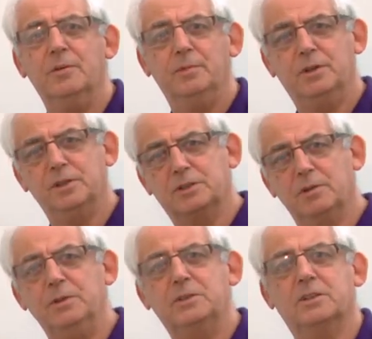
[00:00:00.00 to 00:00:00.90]
Because
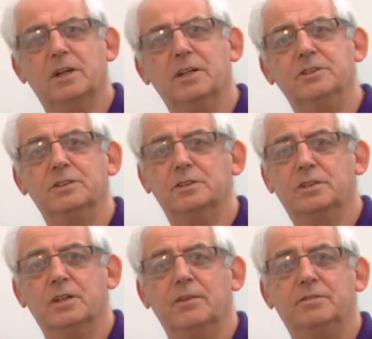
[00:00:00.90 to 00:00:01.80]
some installations
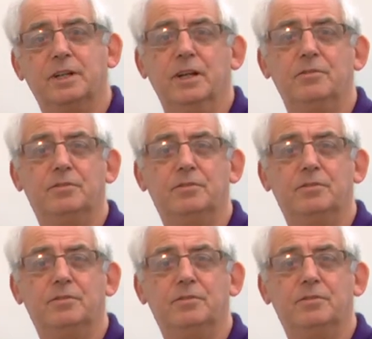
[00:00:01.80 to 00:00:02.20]
could have 10,